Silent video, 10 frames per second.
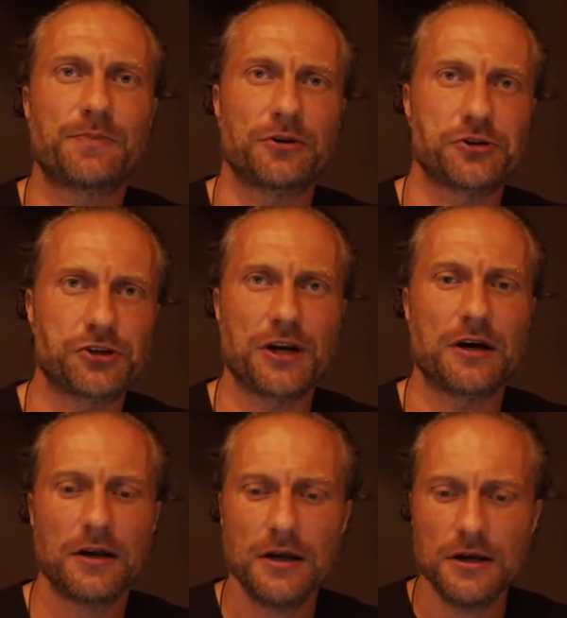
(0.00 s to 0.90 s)
per
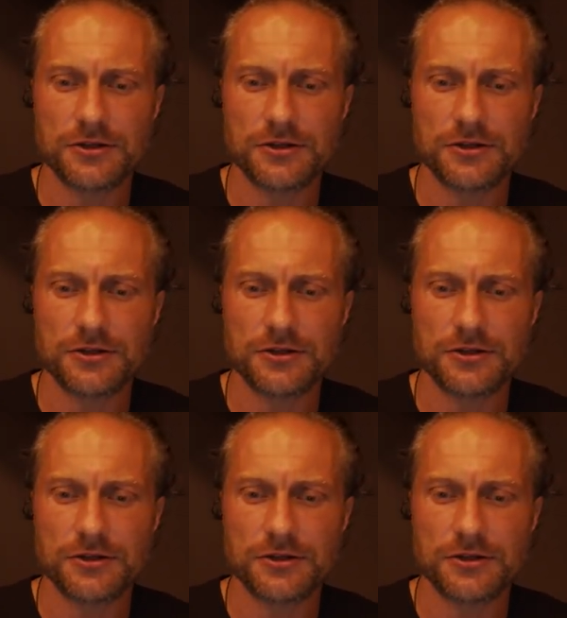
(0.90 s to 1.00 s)
share.